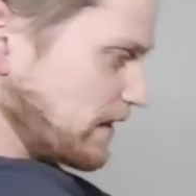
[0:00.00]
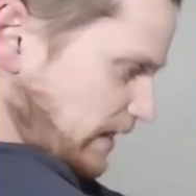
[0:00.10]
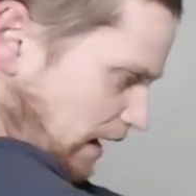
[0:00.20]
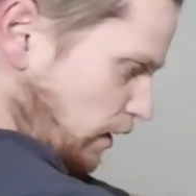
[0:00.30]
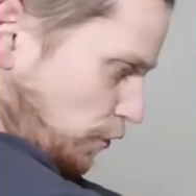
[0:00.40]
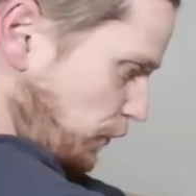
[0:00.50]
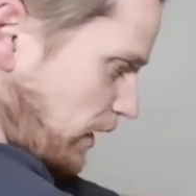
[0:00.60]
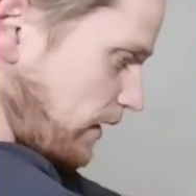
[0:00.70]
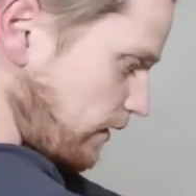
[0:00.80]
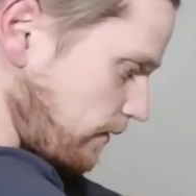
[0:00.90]
The entire
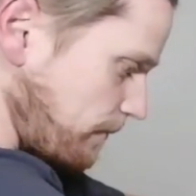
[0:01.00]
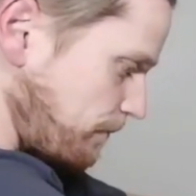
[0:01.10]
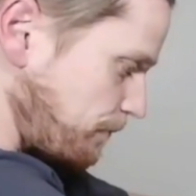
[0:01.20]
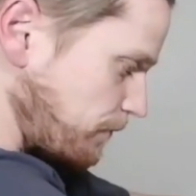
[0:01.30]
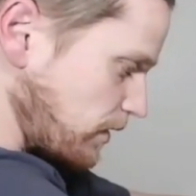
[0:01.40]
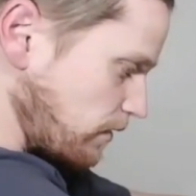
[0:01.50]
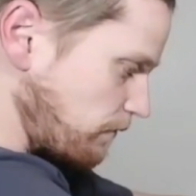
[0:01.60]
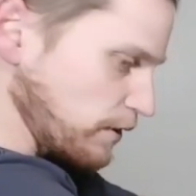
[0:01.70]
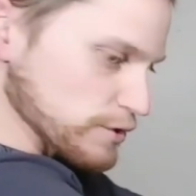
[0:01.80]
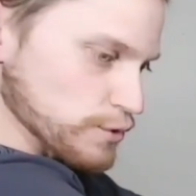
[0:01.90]
thing
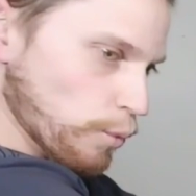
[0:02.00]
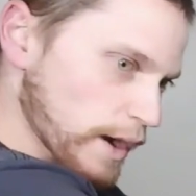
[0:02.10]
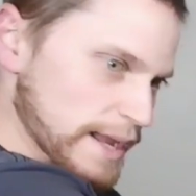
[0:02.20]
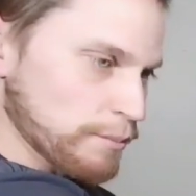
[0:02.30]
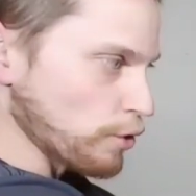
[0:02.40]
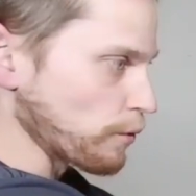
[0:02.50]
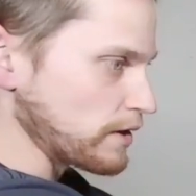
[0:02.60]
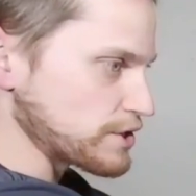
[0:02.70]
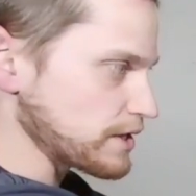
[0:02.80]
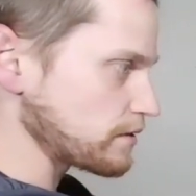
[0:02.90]
feels way more
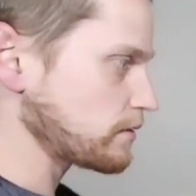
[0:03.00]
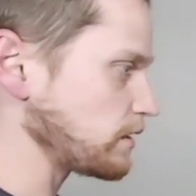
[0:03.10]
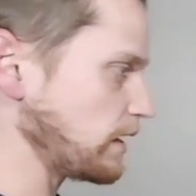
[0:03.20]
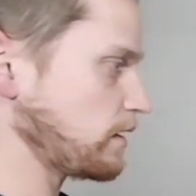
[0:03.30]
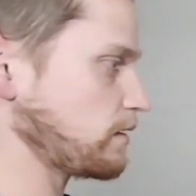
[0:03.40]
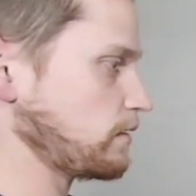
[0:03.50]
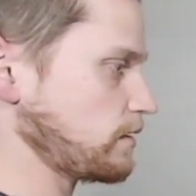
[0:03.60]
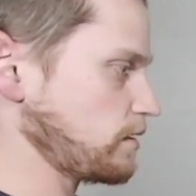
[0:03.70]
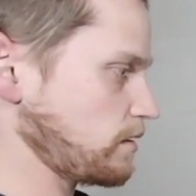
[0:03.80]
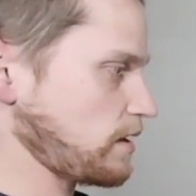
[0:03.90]
rigid. Like,
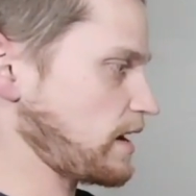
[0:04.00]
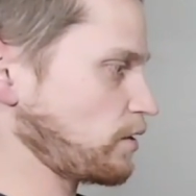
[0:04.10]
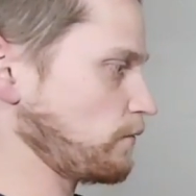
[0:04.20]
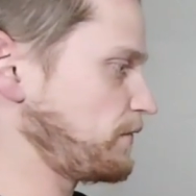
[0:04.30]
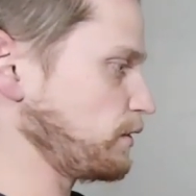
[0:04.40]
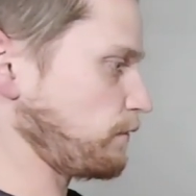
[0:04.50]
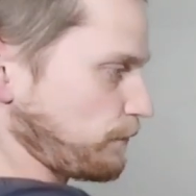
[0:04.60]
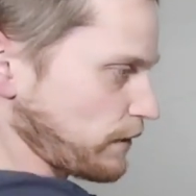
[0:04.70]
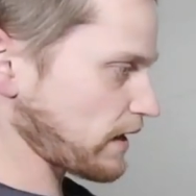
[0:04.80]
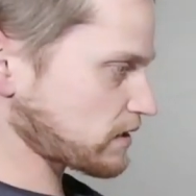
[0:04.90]
I don't feel
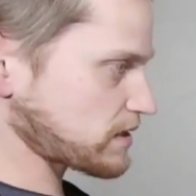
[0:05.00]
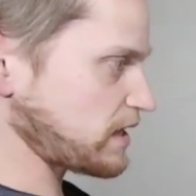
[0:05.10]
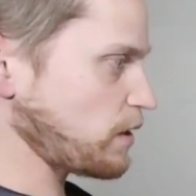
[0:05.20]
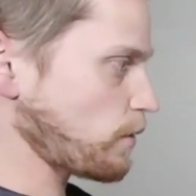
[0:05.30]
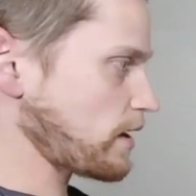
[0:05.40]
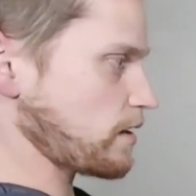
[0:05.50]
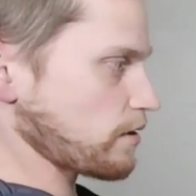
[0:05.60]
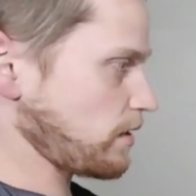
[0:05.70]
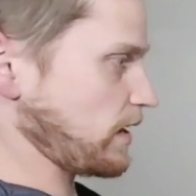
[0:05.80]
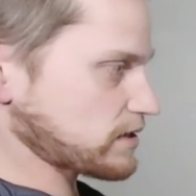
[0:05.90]
flex
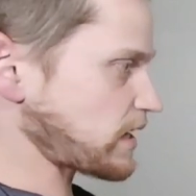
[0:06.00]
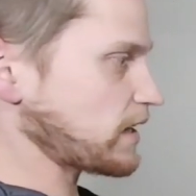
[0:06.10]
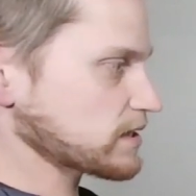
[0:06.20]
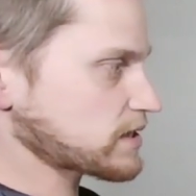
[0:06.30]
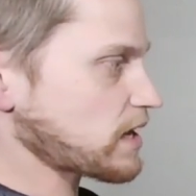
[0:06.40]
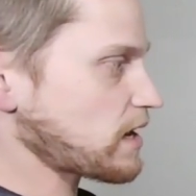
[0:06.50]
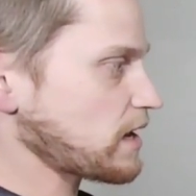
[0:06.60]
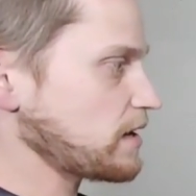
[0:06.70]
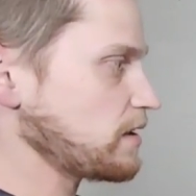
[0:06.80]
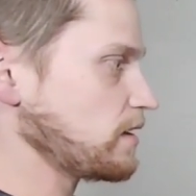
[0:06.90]
anywhere, like side to
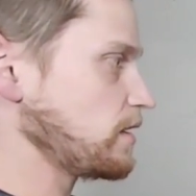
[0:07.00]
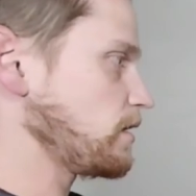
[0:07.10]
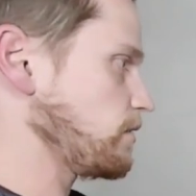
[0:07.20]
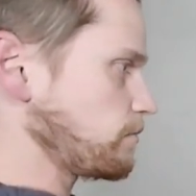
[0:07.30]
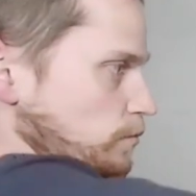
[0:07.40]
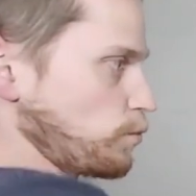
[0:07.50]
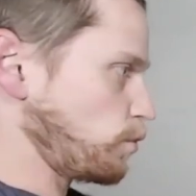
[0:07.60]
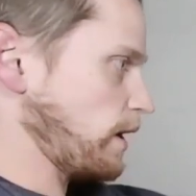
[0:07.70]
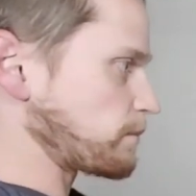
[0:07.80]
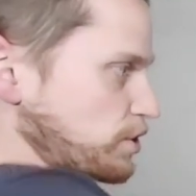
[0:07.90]
side.
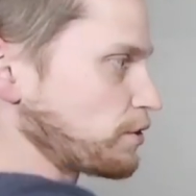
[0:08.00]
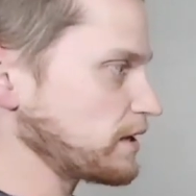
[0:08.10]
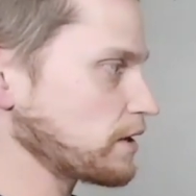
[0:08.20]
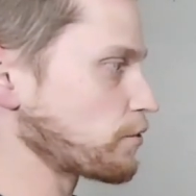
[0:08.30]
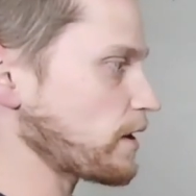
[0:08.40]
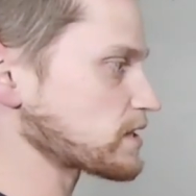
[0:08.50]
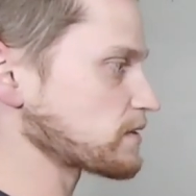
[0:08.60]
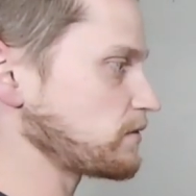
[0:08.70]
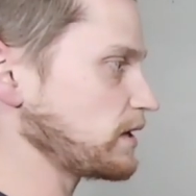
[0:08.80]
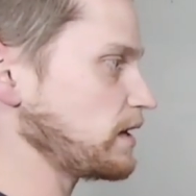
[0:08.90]
When I'm turning
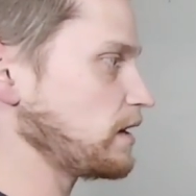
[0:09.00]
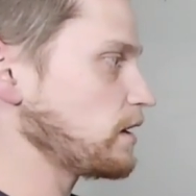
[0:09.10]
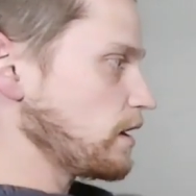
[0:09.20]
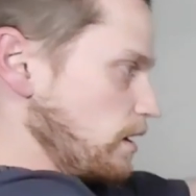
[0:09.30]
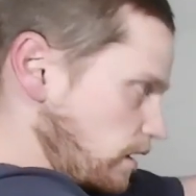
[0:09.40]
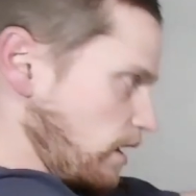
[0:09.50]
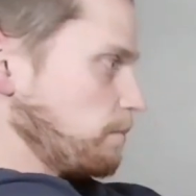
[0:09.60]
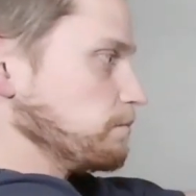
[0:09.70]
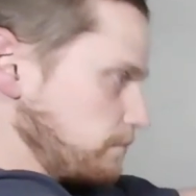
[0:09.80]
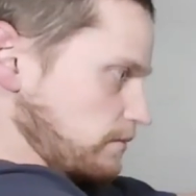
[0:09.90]
aggressively,
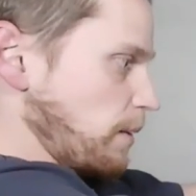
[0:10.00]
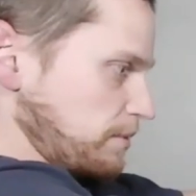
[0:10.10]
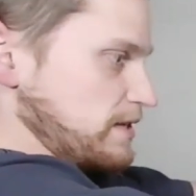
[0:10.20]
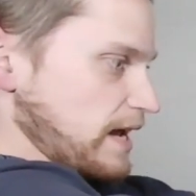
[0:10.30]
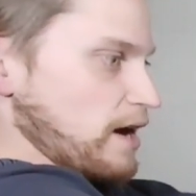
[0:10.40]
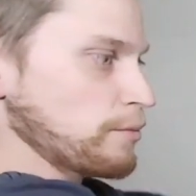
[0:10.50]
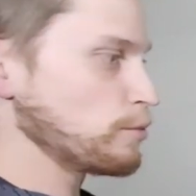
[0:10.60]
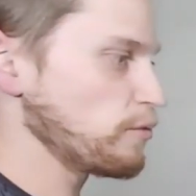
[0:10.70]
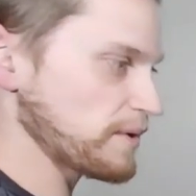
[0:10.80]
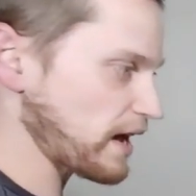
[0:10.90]
up up and
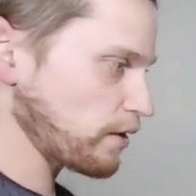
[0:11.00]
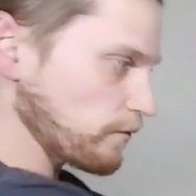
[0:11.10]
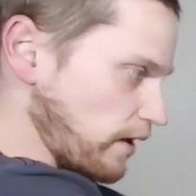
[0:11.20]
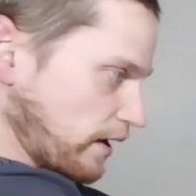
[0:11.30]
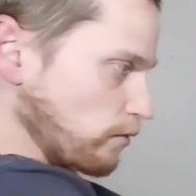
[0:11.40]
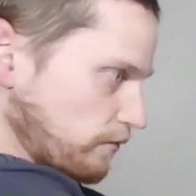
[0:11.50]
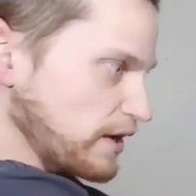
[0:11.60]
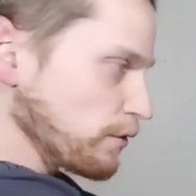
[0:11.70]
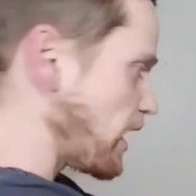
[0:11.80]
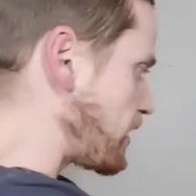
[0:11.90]
down movement, I don't I
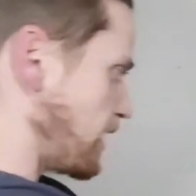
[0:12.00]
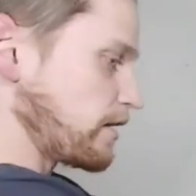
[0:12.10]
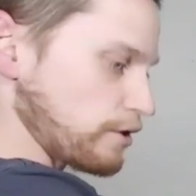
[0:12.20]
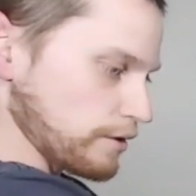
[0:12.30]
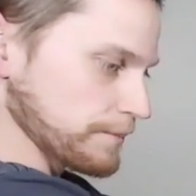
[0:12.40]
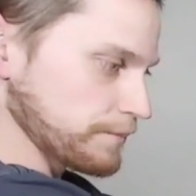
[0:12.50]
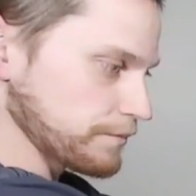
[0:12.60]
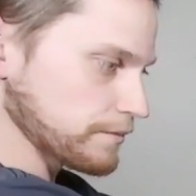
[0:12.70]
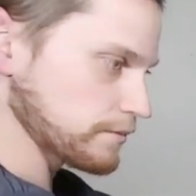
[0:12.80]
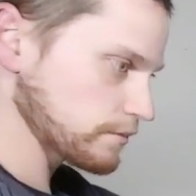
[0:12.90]
don't feel that at all.
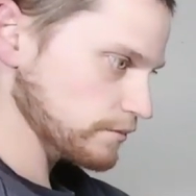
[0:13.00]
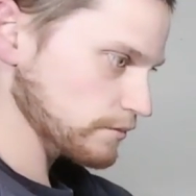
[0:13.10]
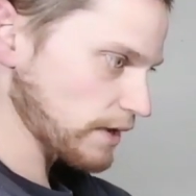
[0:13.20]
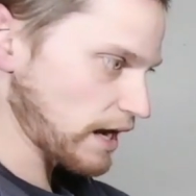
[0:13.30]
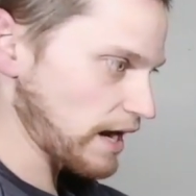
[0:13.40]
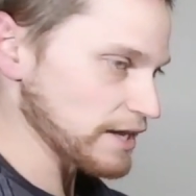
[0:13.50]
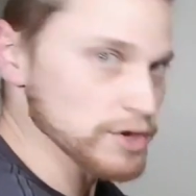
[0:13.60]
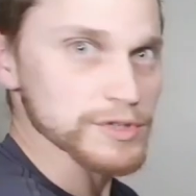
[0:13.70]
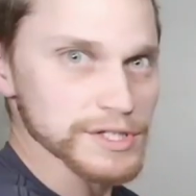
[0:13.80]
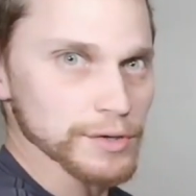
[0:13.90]
I, I
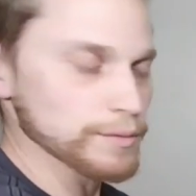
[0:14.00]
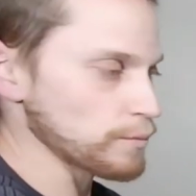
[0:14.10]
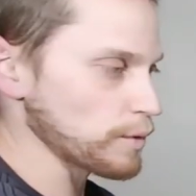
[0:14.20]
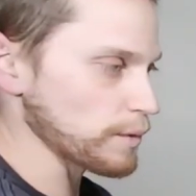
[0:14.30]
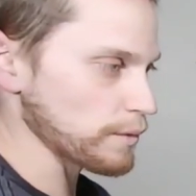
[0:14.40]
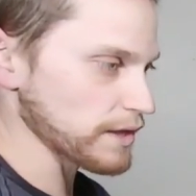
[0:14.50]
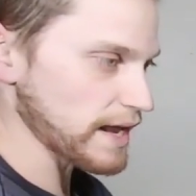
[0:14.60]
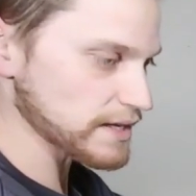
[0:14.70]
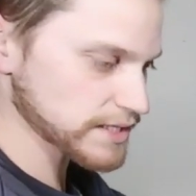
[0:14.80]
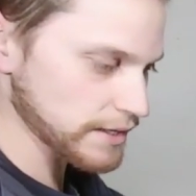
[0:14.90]
used to with,
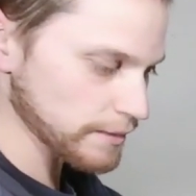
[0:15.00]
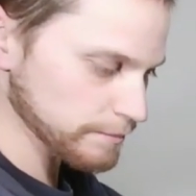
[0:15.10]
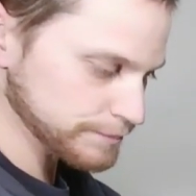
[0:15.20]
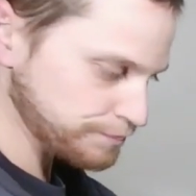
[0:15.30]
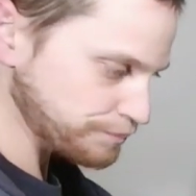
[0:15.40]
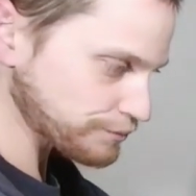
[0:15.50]
with the last setup.